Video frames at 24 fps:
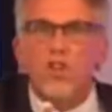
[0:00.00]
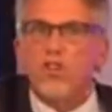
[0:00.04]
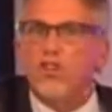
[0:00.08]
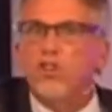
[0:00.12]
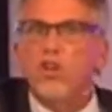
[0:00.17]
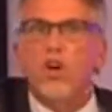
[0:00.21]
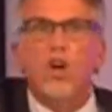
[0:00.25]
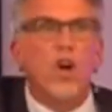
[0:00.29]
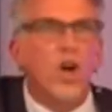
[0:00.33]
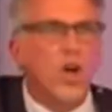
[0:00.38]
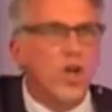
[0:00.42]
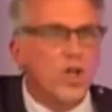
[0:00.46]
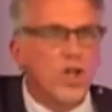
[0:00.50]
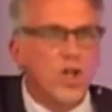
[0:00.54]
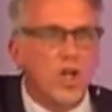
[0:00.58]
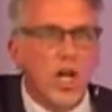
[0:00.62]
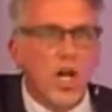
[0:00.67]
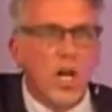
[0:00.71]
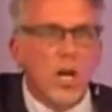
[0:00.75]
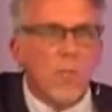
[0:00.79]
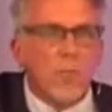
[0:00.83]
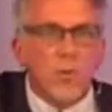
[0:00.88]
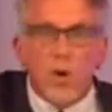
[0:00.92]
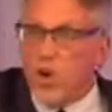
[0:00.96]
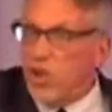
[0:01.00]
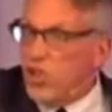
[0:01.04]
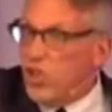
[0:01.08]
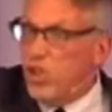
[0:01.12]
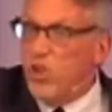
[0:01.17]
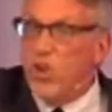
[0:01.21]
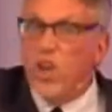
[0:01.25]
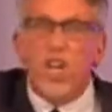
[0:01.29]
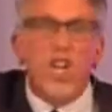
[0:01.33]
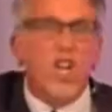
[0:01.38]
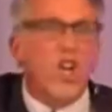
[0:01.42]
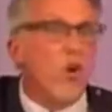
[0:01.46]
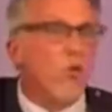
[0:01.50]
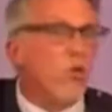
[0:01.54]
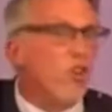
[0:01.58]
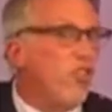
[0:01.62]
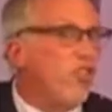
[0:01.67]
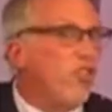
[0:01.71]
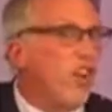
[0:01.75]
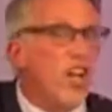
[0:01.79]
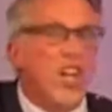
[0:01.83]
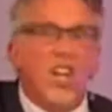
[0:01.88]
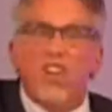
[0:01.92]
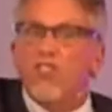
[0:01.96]
to church because you didn't go to
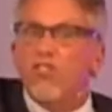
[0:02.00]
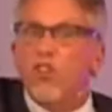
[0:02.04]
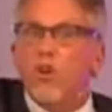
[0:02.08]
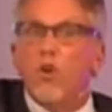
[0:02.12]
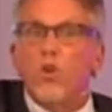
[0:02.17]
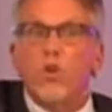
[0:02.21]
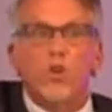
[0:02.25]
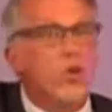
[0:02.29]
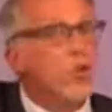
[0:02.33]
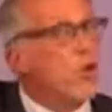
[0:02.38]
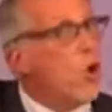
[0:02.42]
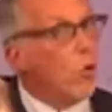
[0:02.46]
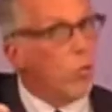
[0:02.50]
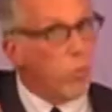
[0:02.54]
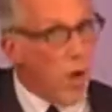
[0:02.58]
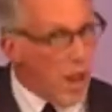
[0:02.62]
Sunday school. You go